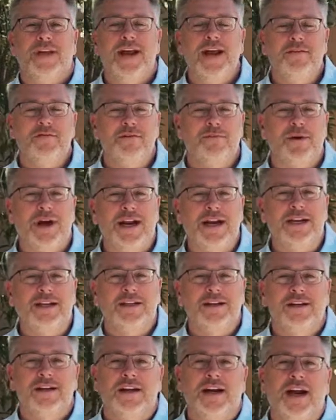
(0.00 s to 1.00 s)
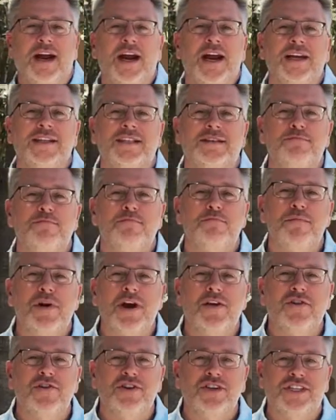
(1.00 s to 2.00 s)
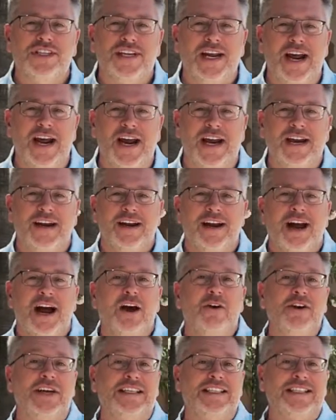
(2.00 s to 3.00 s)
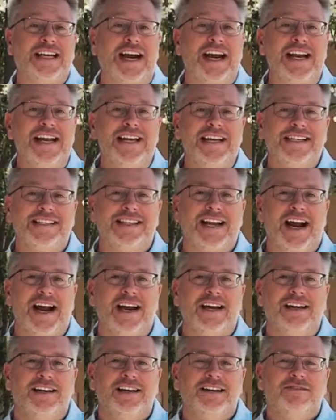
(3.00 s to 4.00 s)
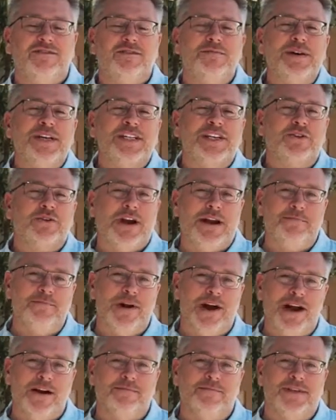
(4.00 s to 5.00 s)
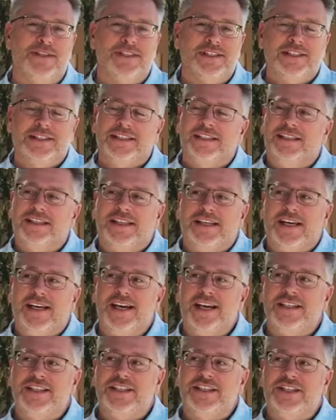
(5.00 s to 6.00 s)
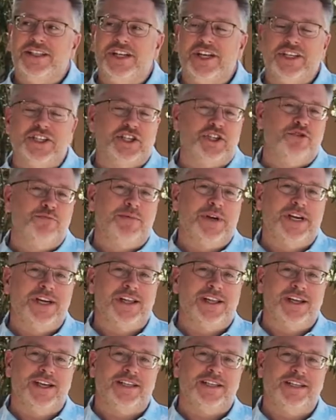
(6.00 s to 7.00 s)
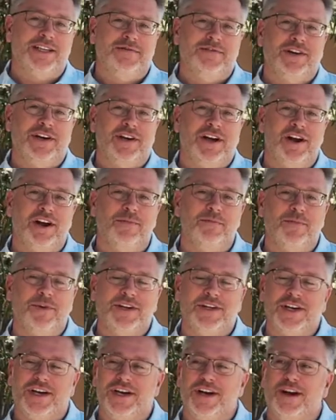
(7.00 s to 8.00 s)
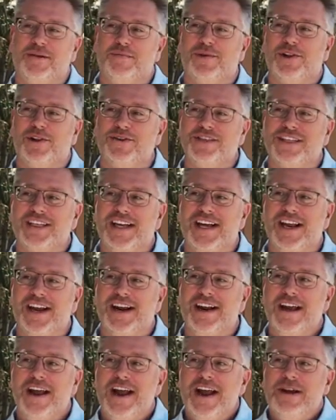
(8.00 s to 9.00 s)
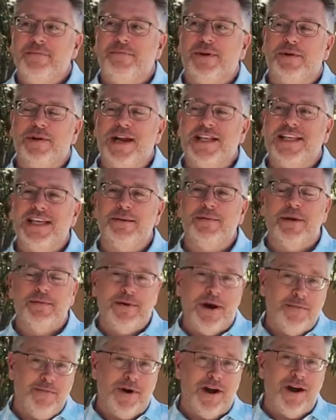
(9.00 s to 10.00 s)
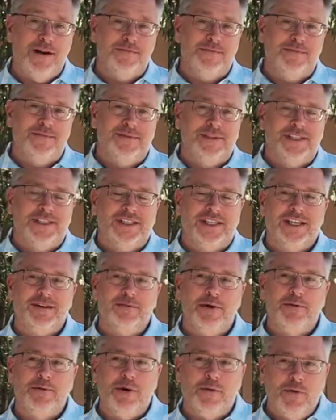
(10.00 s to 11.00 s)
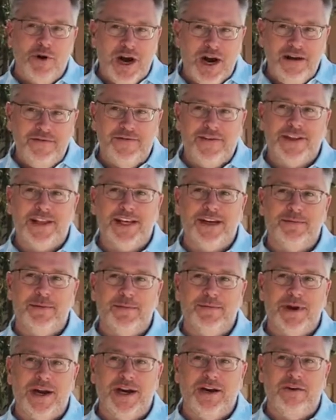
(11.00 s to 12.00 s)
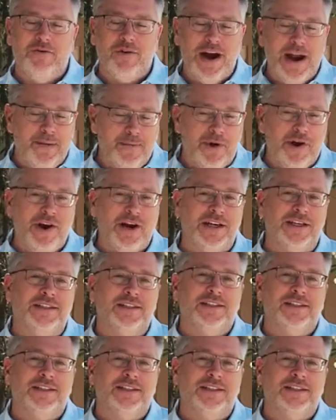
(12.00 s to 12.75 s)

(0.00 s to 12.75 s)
Hey everybody, it's Mother's Day. How exciting is that? What makes a great mom? It's just too big a list to even come close to getting. But when I think about my mom, I think about my wife, I think about my grandma,